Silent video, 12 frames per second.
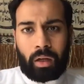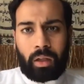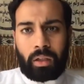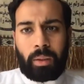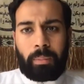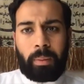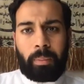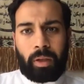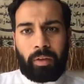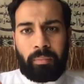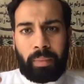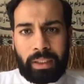the people of
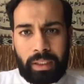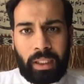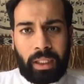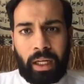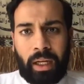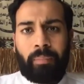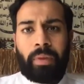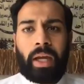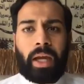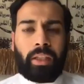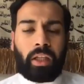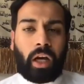Medina,
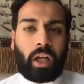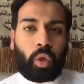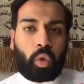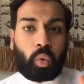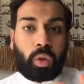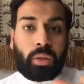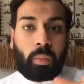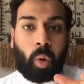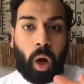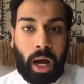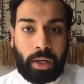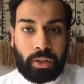and the others were the
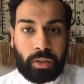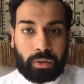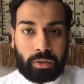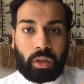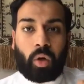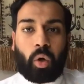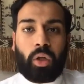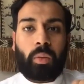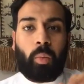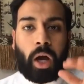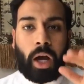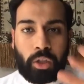Muhajirs or the
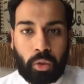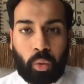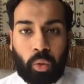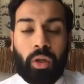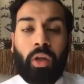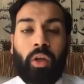Muhajirun,